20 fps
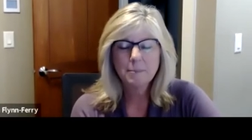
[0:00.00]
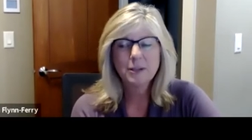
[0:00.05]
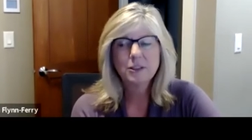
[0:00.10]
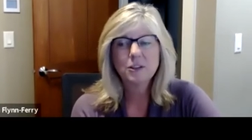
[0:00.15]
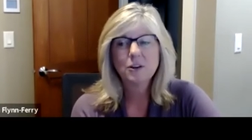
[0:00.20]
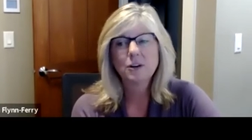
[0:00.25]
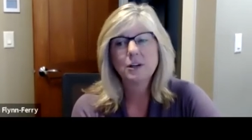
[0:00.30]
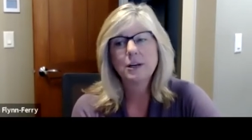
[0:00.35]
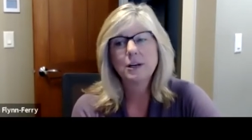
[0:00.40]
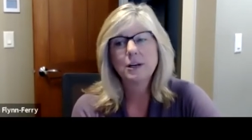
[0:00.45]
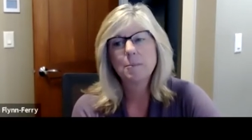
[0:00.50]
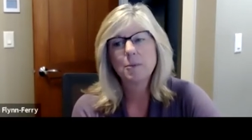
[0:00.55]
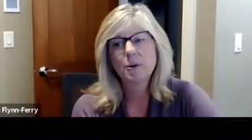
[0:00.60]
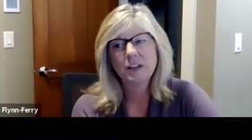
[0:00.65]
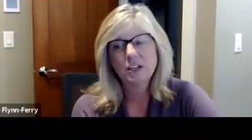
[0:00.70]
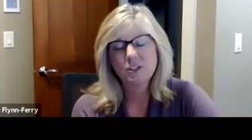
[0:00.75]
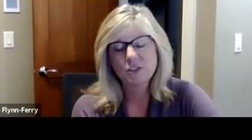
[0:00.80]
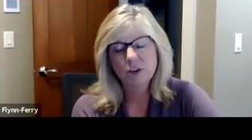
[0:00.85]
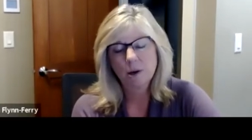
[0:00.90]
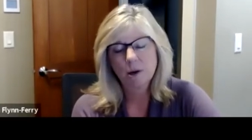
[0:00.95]
but there are a number of
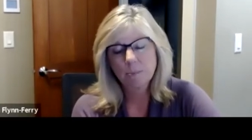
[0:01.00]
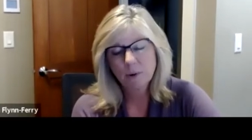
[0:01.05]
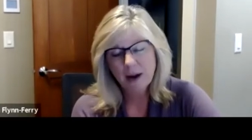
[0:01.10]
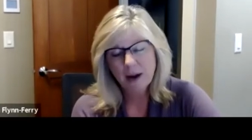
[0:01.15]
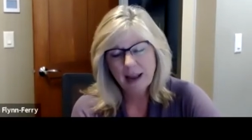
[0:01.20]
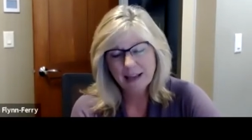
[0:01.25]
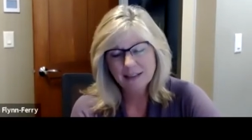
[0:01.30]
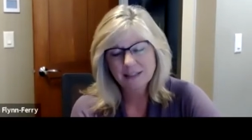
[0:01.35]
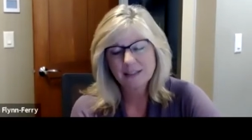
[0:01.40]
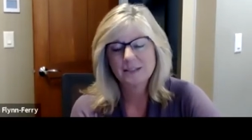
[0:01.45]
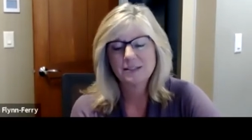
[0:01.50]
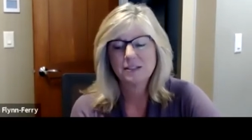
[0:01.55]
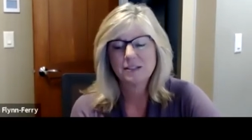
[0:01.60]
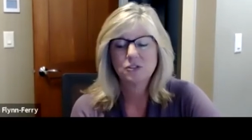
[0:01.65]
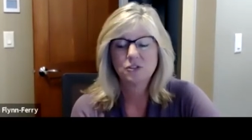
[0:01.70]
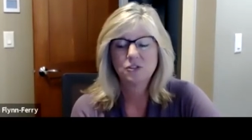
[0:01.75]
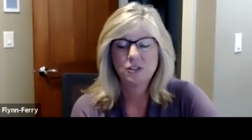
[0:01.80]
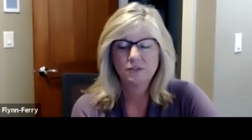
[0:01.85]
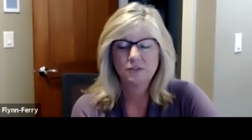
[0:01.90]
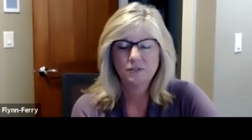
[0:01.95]
HR
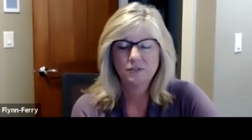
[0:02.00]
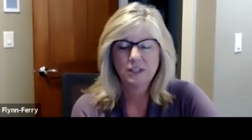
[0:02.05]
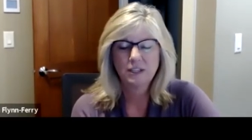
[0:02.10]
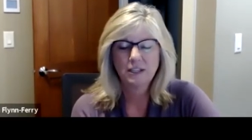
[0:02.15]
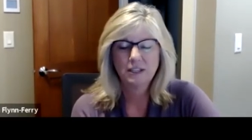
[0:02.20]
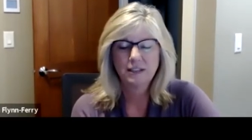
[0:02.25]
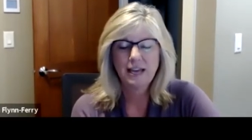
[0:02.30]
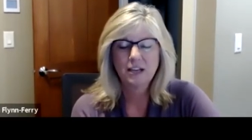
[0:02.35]
practices shifting